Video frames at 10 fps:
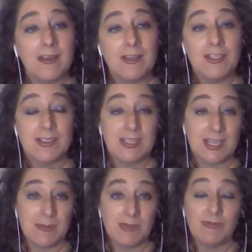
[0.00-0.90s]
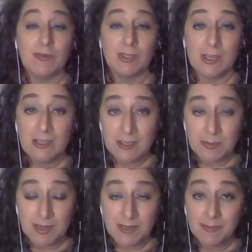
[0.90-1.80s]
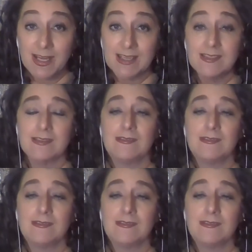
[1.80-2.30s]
not just to keep them full and occupied, but,